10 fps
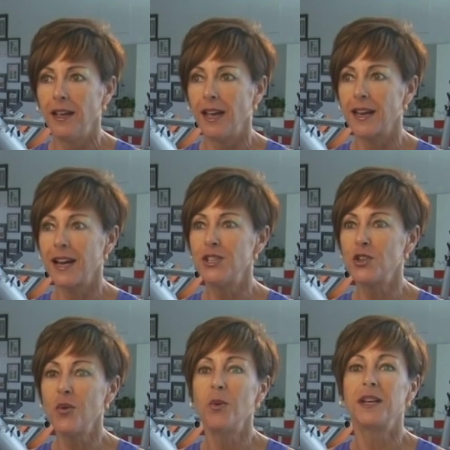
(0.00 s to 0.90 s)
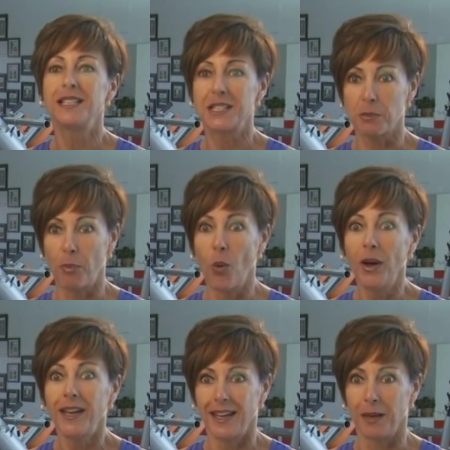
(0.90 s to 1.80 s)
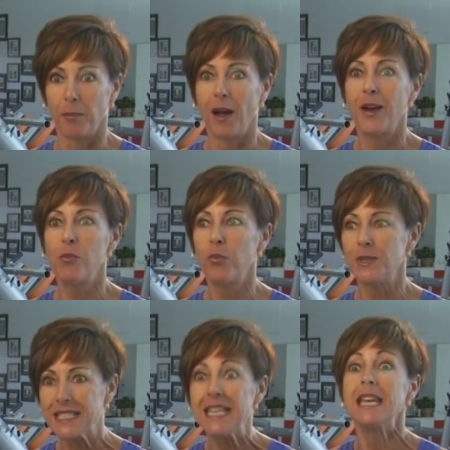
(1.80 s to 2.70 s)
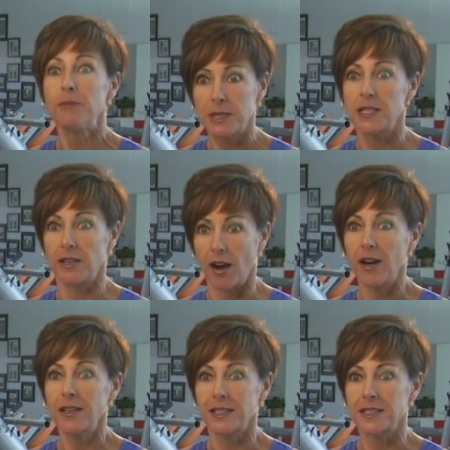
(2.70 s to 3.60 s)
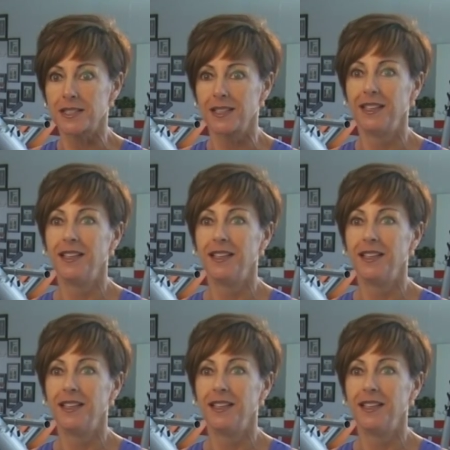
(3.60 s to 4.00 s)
And I don't want to disappoint him. I see him as an artist,